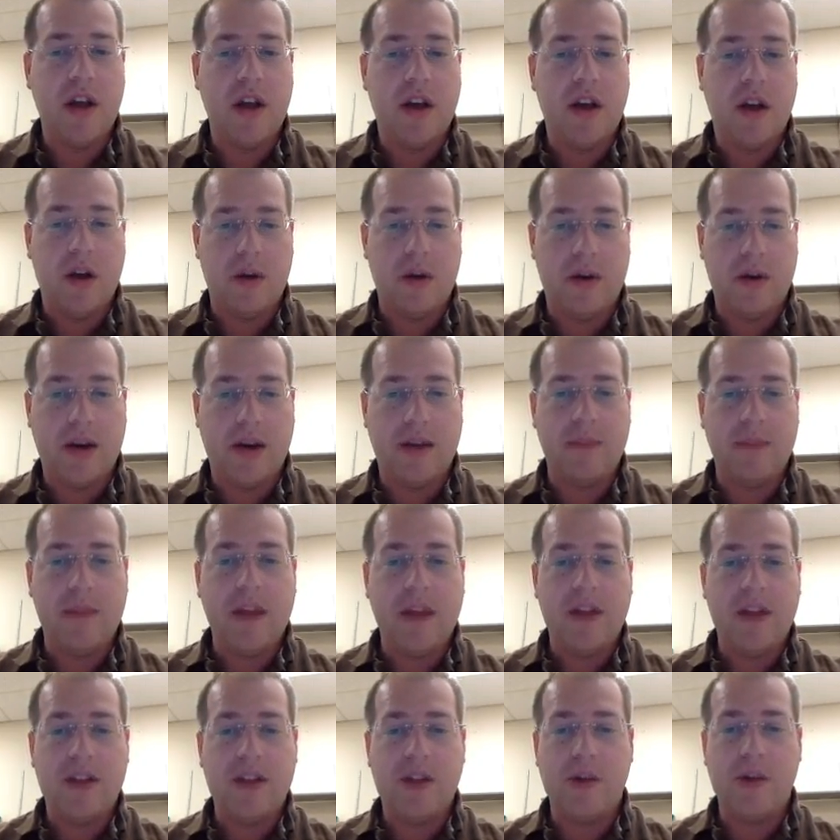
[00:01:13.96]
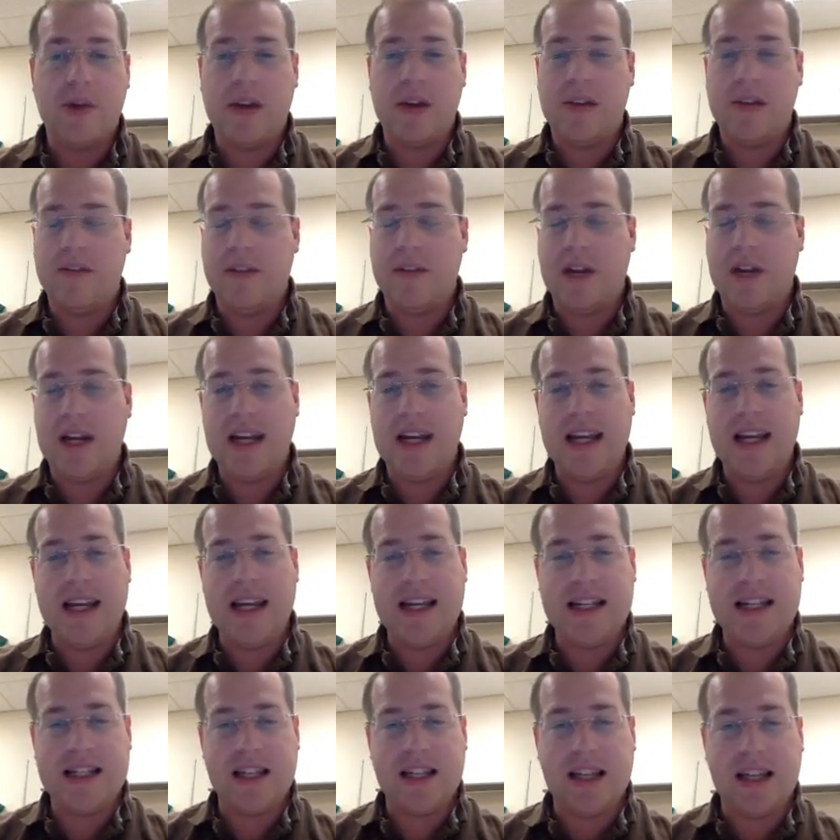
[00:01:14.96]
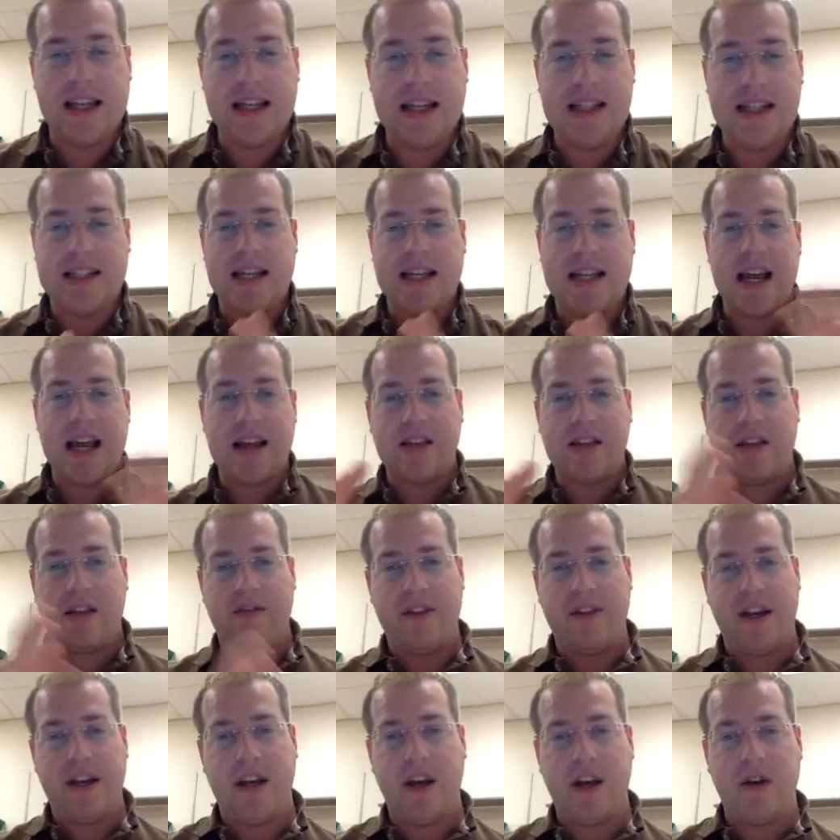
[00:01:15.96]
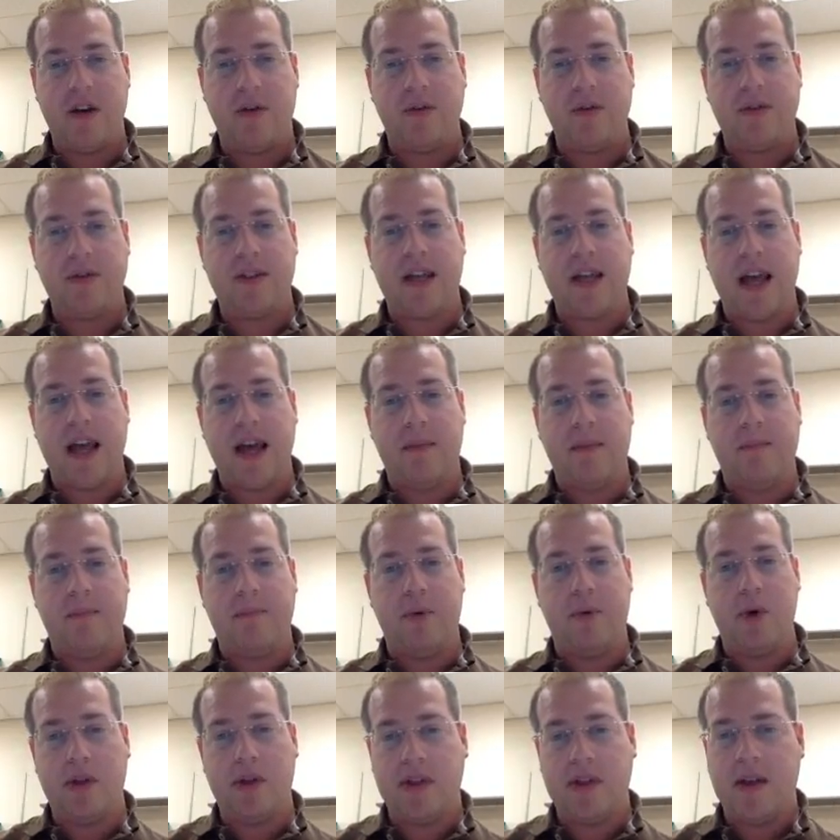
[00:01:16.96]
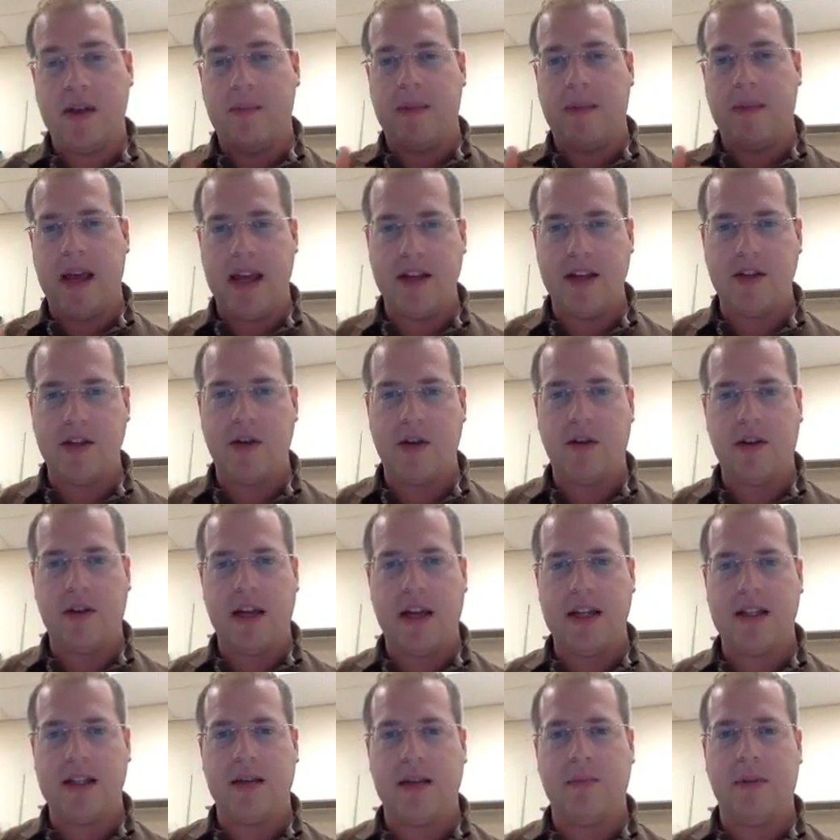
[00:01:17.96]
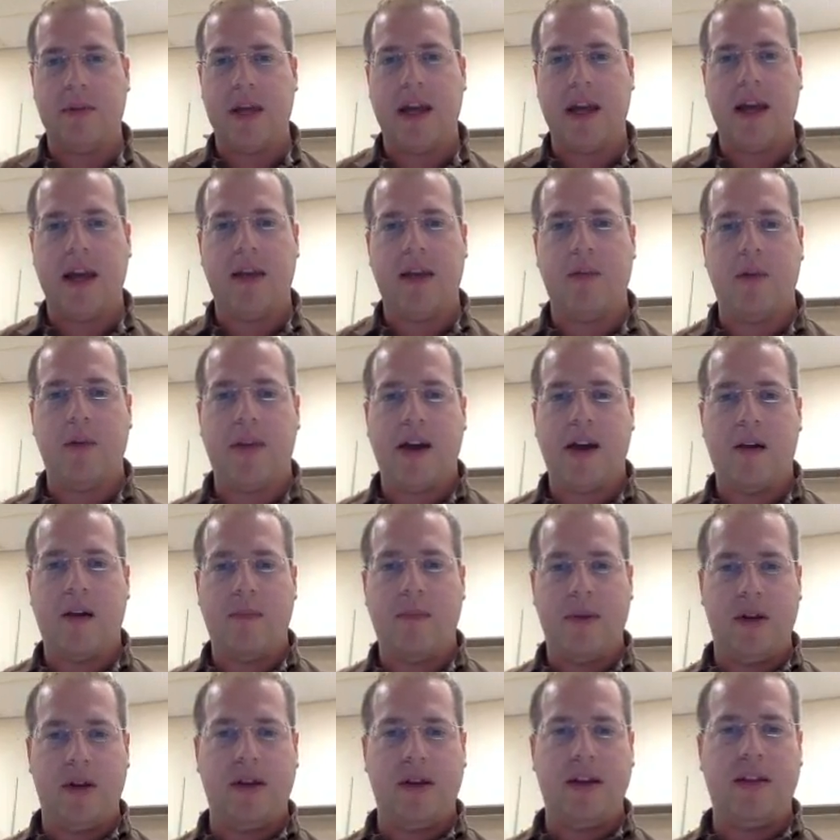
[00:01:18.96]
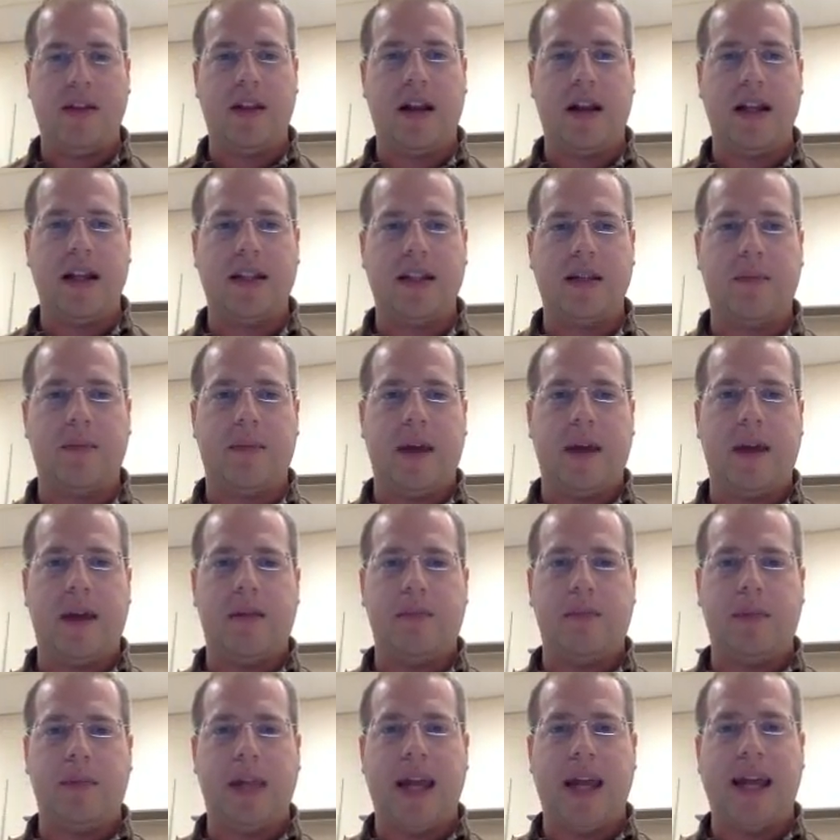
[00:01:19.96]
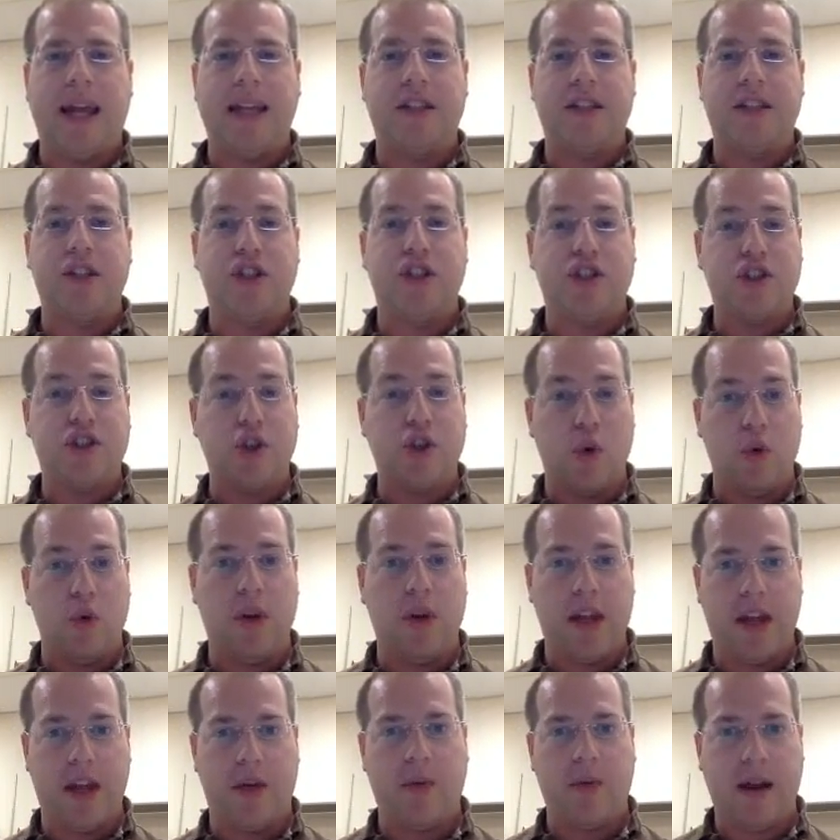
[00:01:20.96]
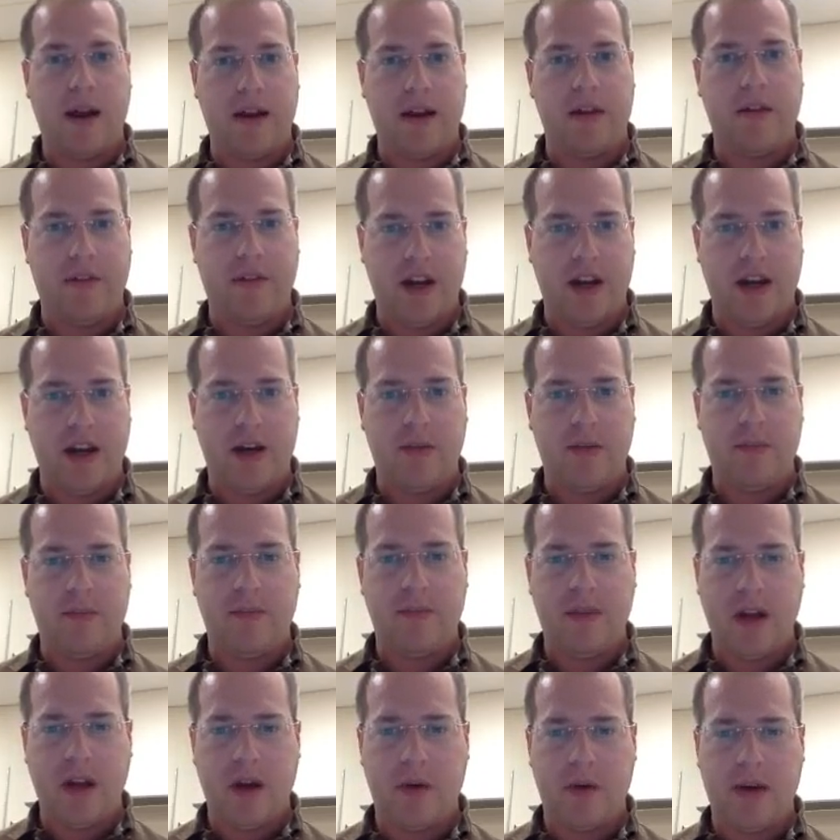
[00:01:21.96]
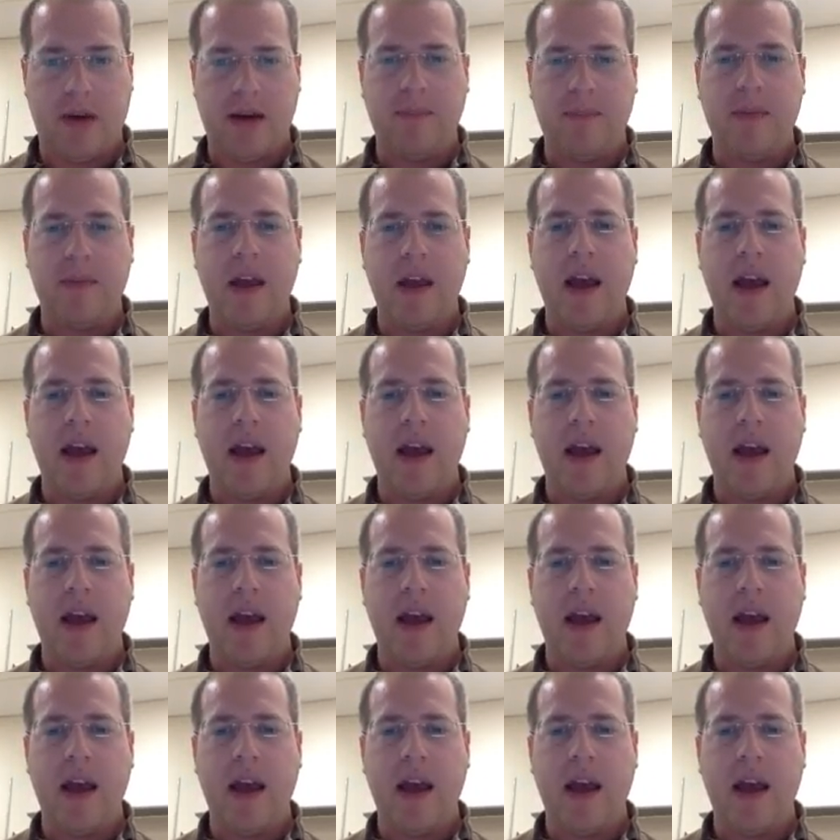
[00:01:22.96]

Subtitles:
okay? So you can very easily take the videos and put them into your lesson plan without building the lesson plan solely around the video, okay?